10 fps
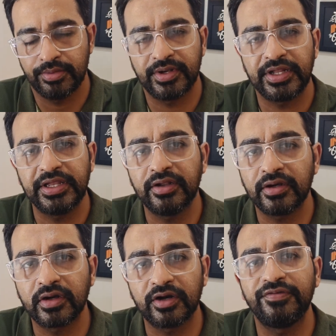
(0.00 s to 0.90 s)
that
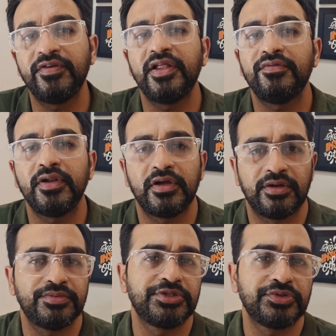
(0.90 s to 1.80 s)
inner gut feeling will
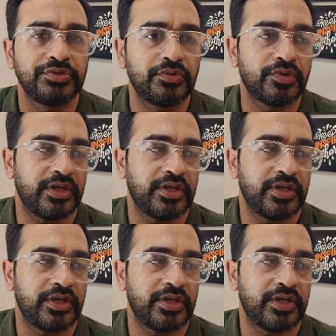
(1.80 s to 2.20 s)
come into you.